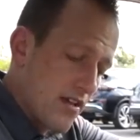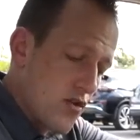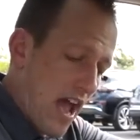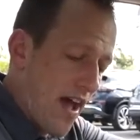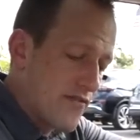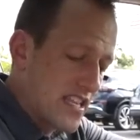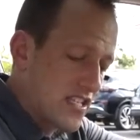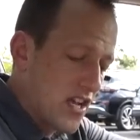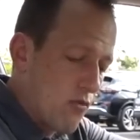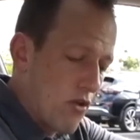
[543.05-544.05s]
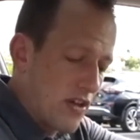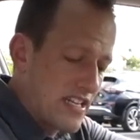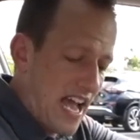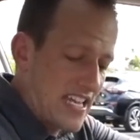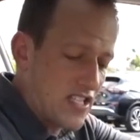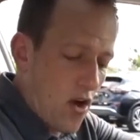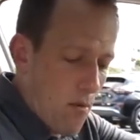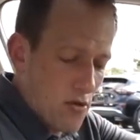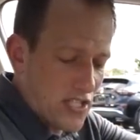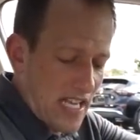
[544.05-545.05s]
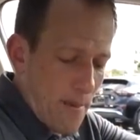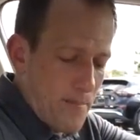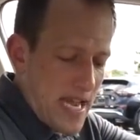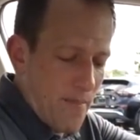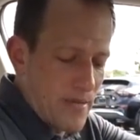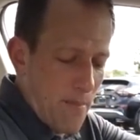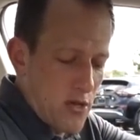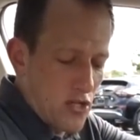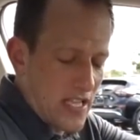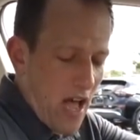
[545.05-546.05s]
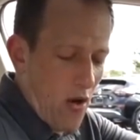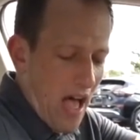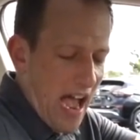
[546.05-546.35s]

You have this really nice, almost like a BMW style